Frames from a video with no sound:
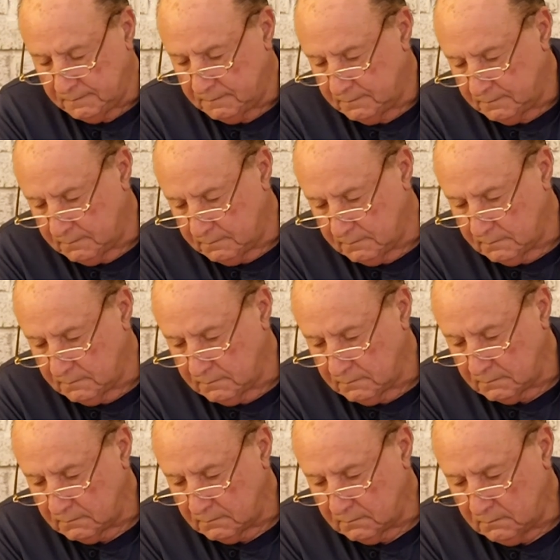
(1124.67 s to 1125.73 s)

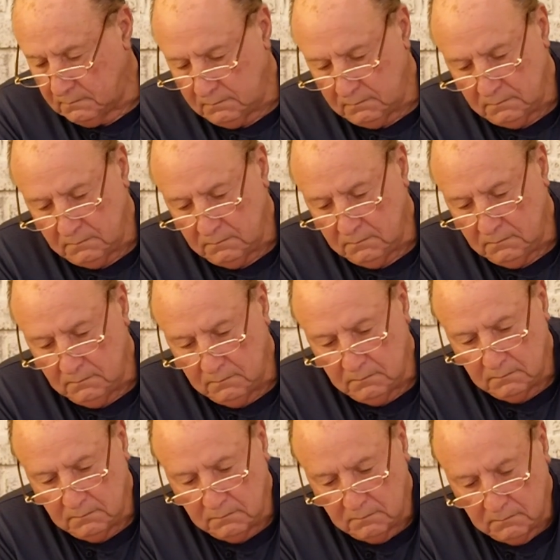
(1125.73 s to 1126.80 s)

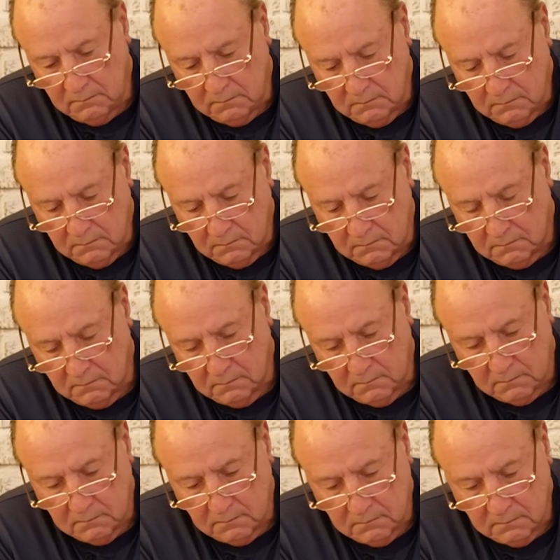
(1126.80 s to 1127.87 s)

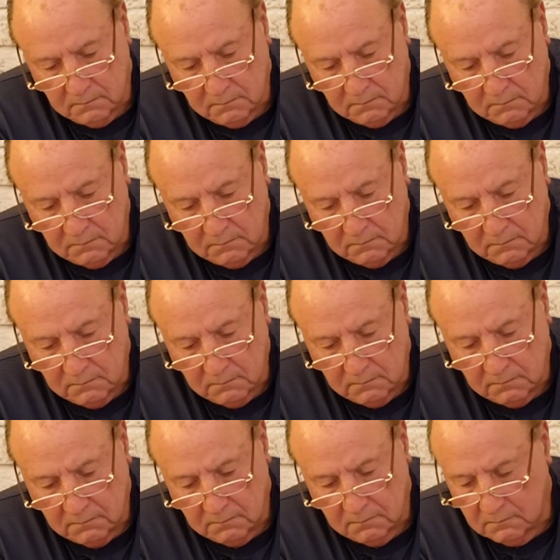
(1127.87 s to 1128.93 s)

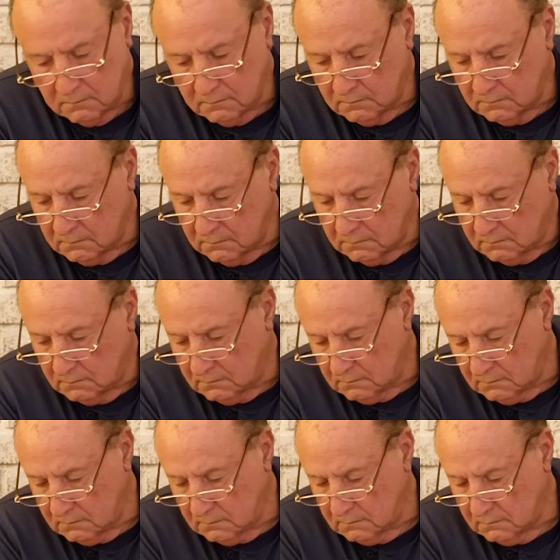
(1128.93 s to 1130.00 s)

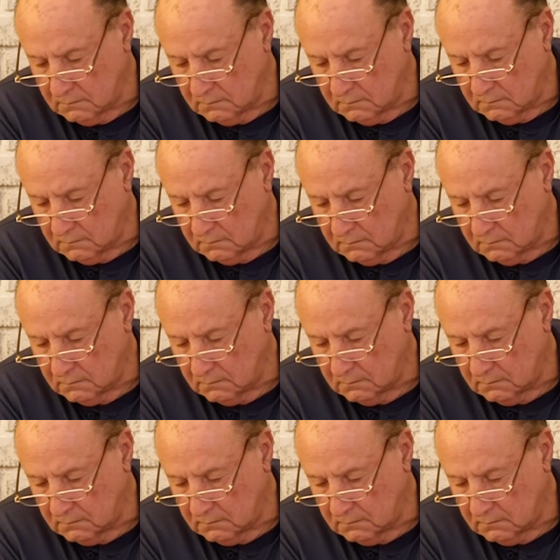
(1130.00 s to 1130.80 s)
Nobody speaks.